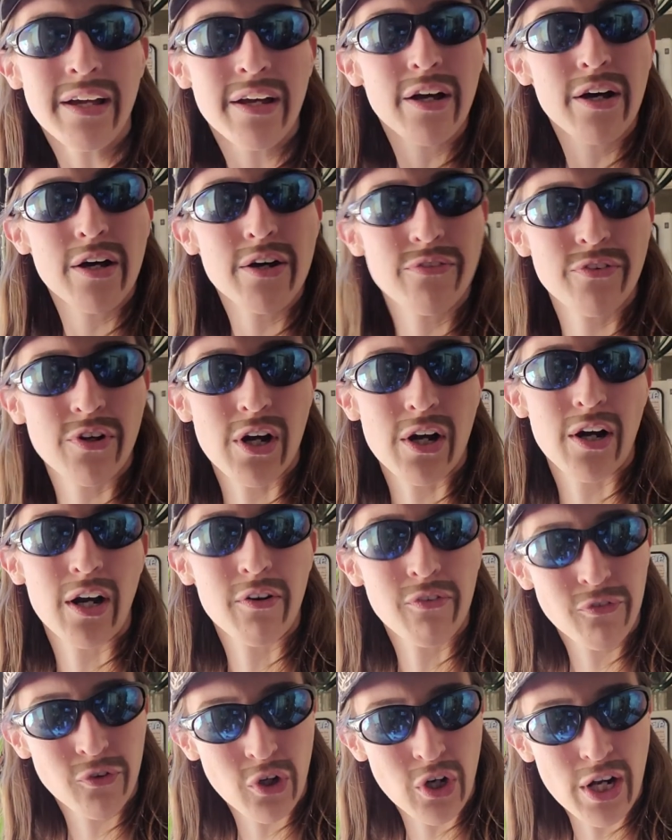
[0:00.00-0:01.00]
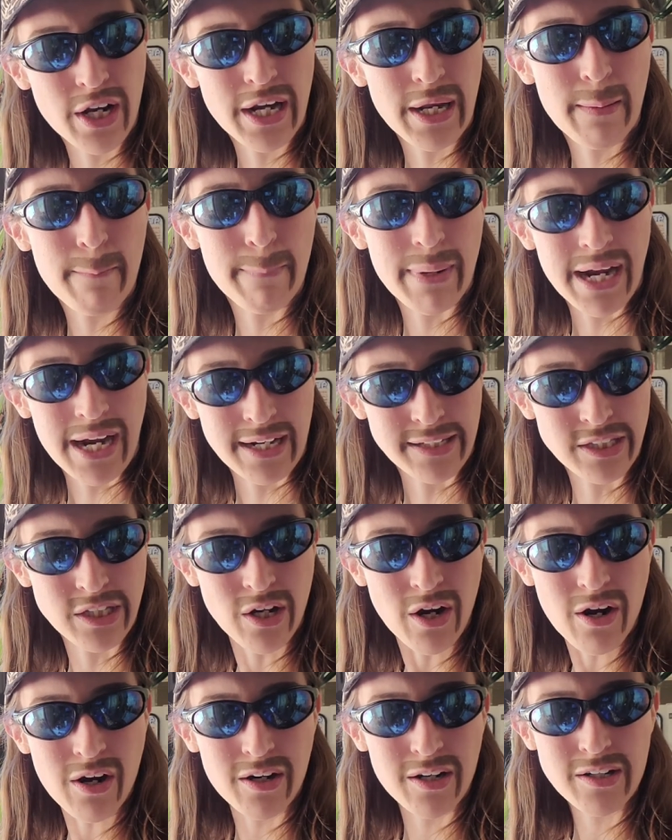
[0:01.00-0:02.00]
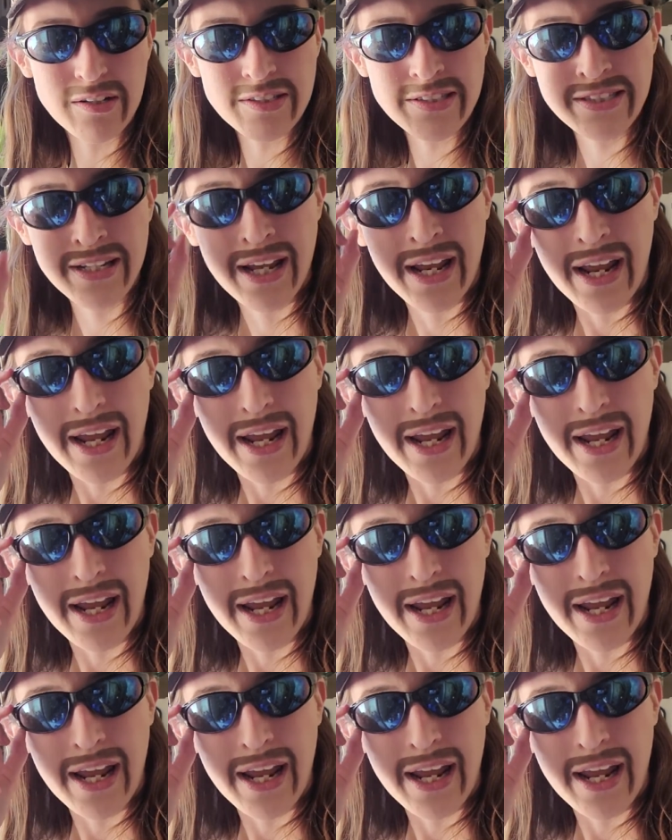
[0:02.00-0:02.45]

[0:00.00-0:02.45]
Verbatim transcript: of our front and backyards